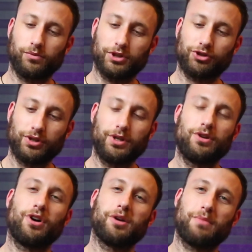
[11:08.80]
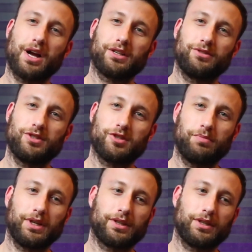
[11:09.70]
which harmonically
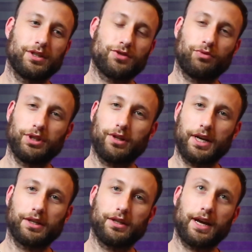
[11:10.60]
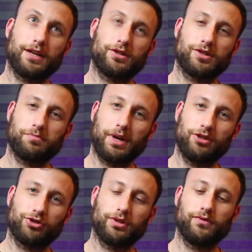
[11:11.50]
speaking is really like an
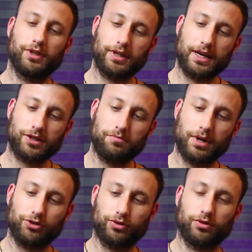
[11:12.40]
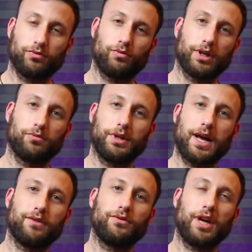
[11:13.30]
anticipation of the next measure, where we
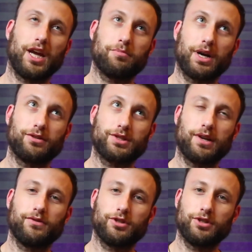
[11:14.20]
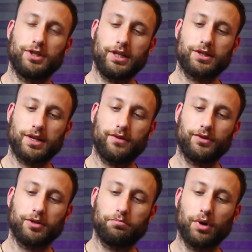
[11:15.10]
have A minor 7 to
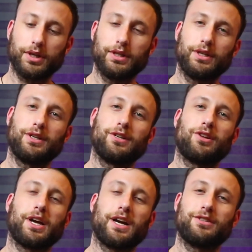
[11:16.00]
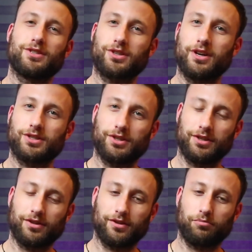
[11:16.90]
D7, but like I discussed
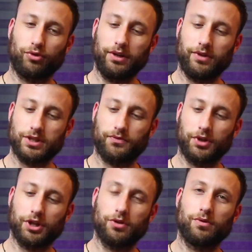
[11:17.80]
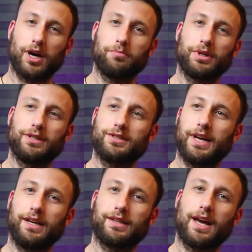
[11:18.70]
in the previous video, I'm going to
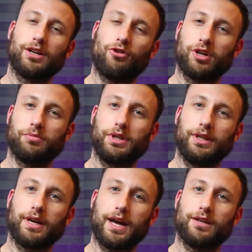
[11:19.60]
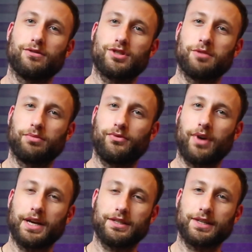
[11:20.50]
take that harmony and
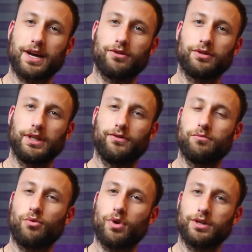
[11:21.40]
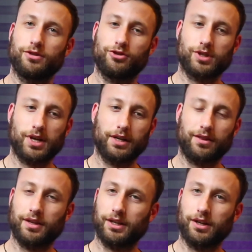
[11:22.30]
simplify it down even more to just kind
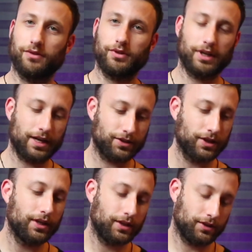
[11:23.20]
of thinking of it as